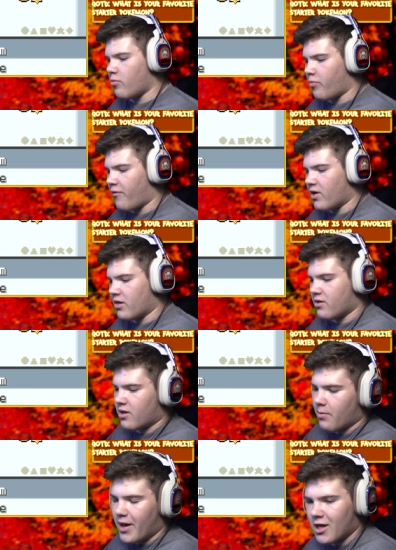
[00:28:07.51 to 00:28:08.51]
prevents
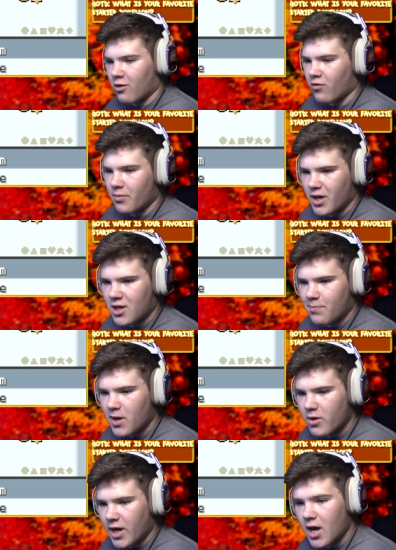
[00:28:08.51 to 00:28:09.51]
combatants from
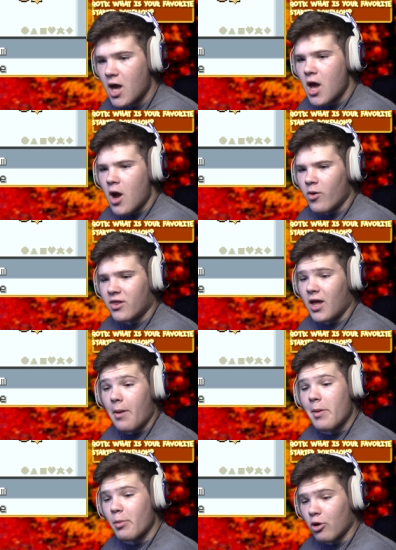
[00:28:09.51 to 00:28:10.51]
exploding with
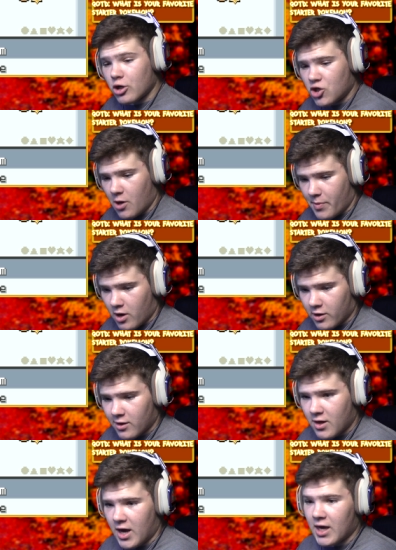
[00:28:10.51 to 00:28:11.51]
Psybeam, Cross Champion,
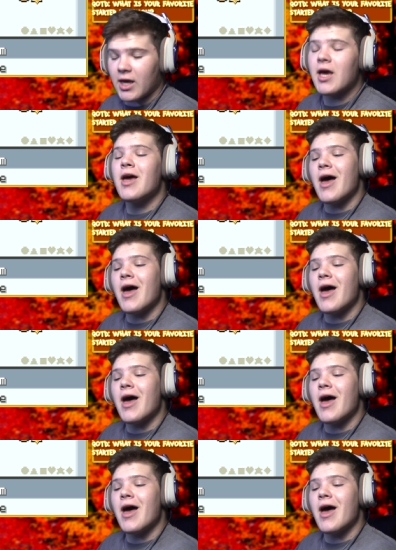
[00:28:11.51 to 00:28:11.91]
and Psychic.